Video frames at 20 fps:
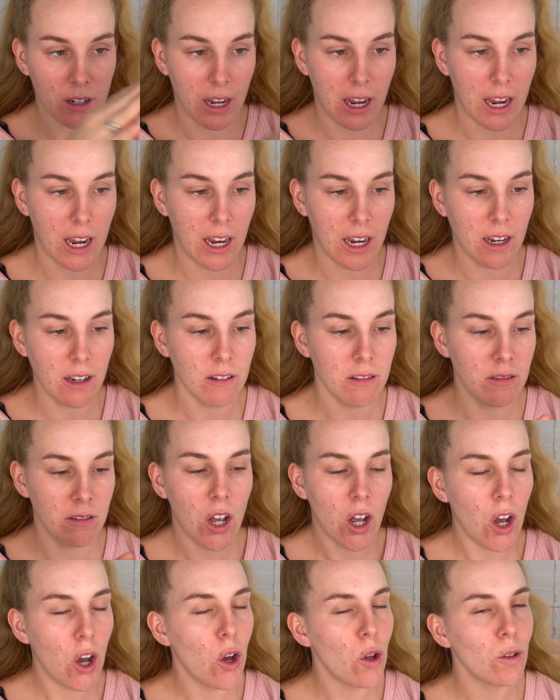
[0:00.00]
Okay.
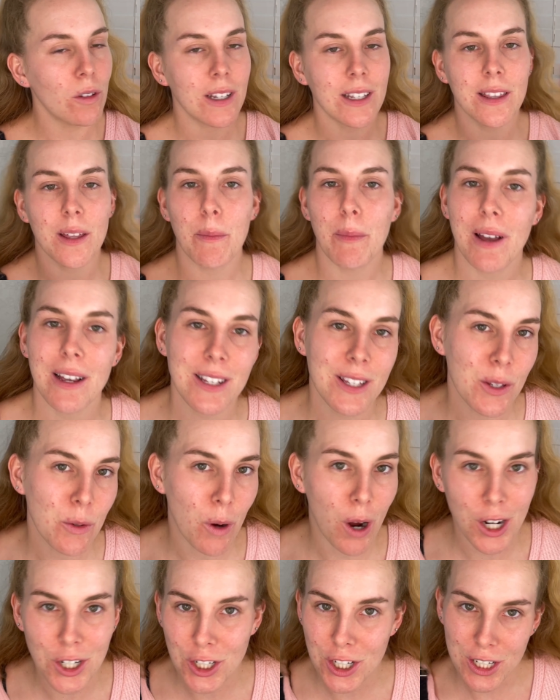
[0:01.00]
Only the best
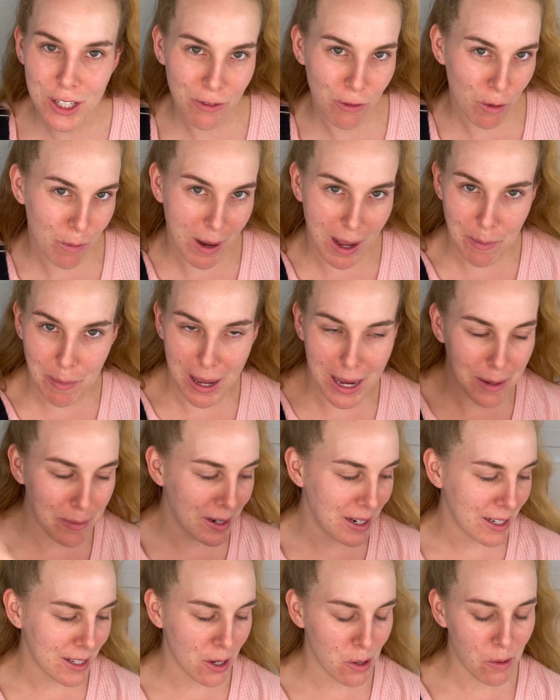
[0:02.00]
swatches for my
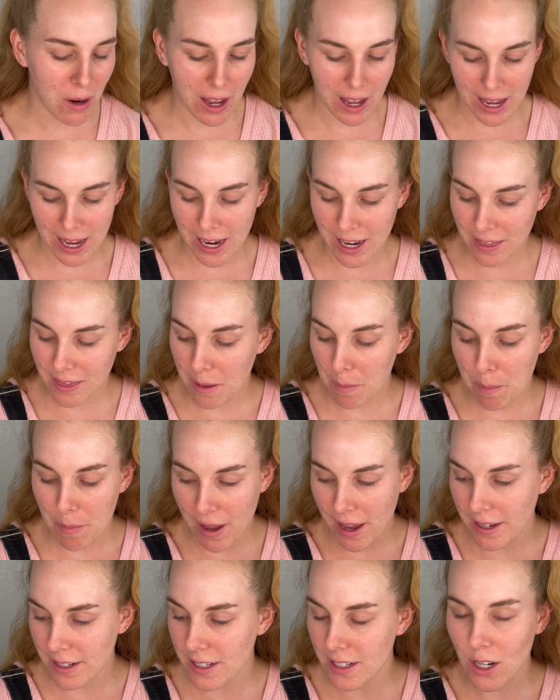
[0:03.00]
babies. Okay. The
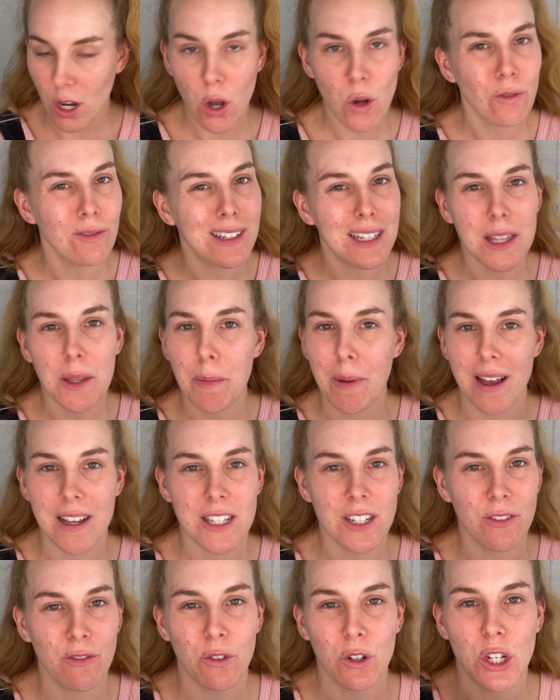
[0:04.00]
best. Only the
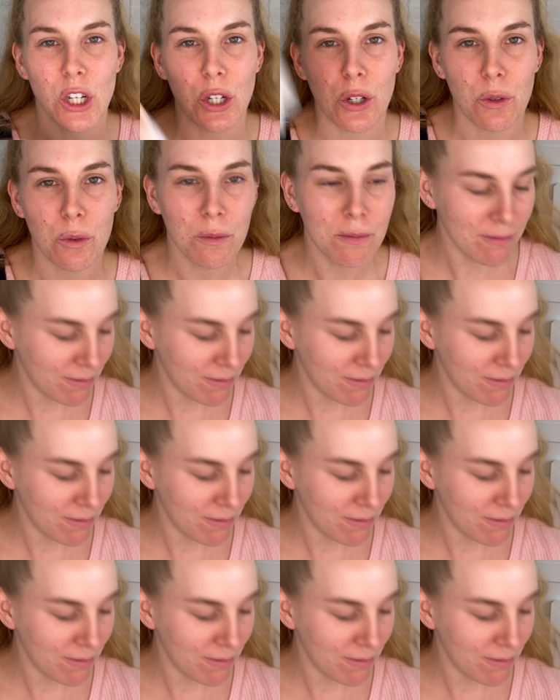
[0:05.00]
best for you.